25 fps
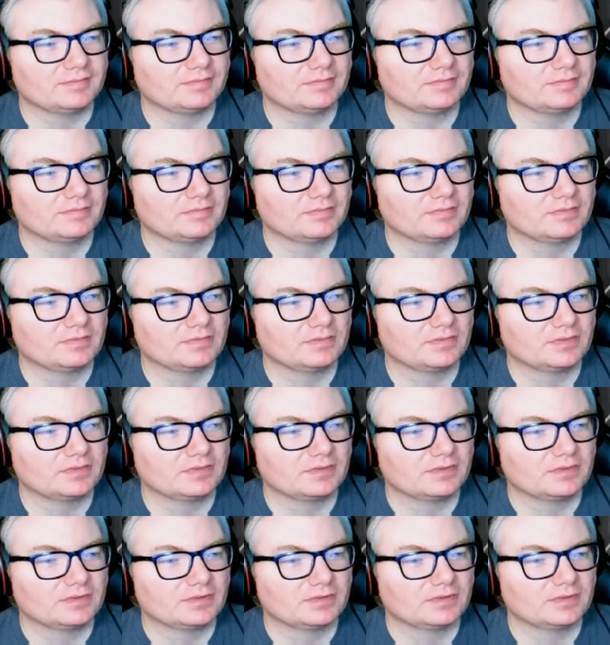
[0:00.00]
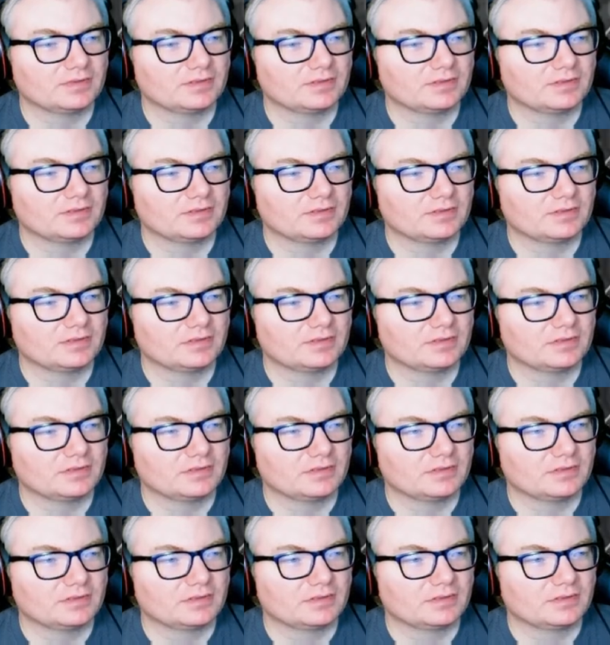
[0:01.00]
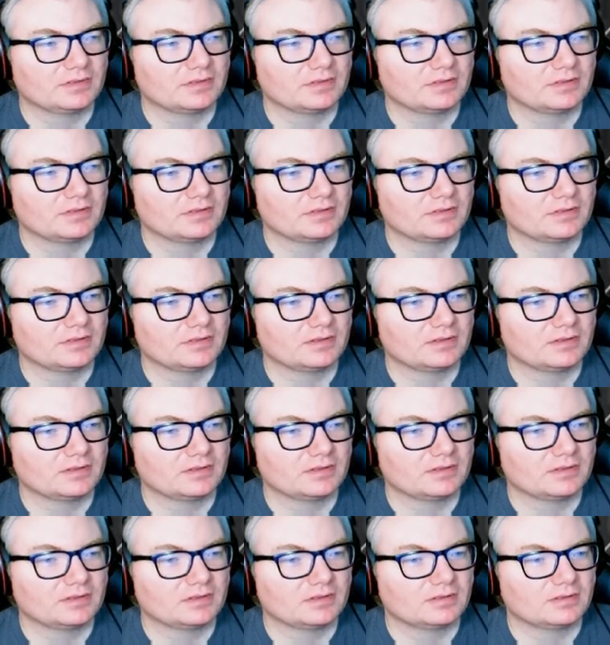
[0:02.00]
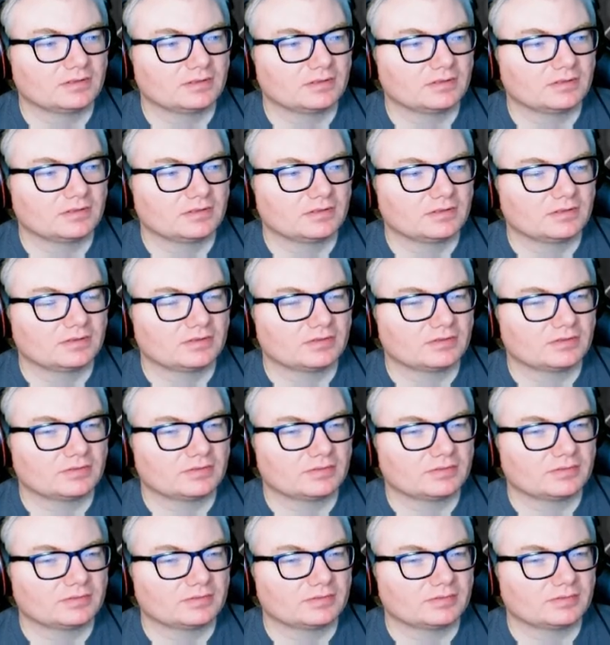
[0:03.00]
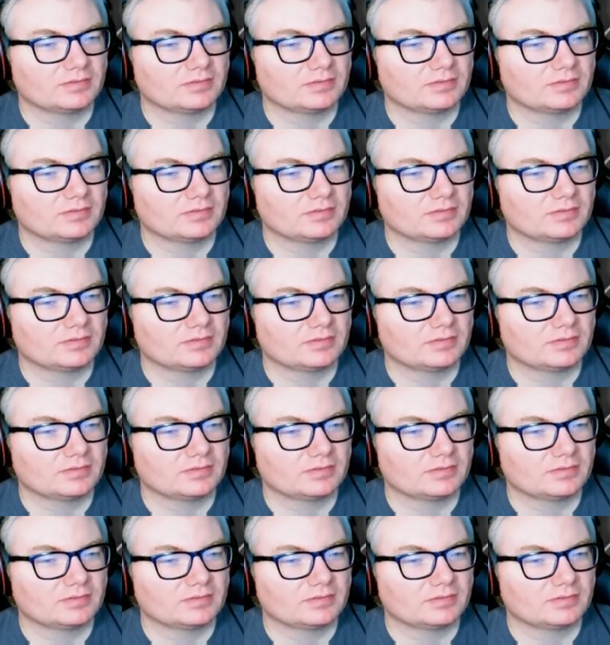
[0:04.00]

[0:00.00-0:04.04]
[no speech]